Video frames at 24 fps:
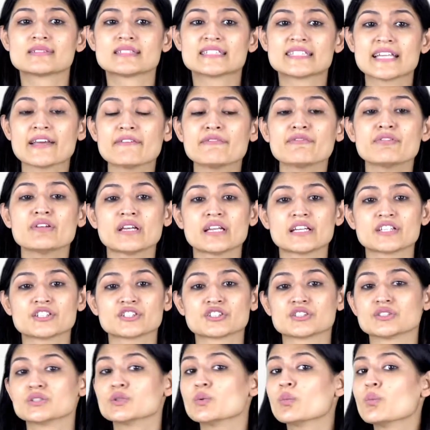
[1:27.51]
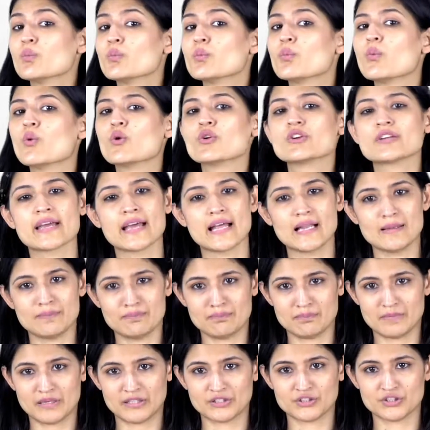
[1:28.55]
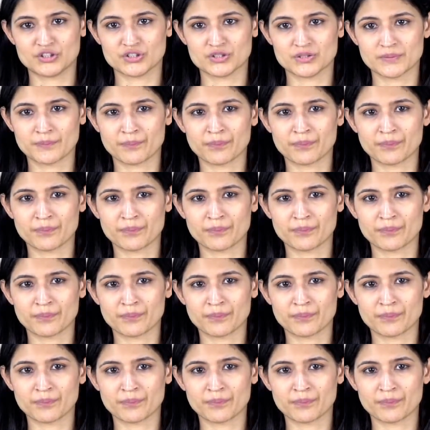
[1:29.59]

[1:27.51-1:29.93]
definition won't help much.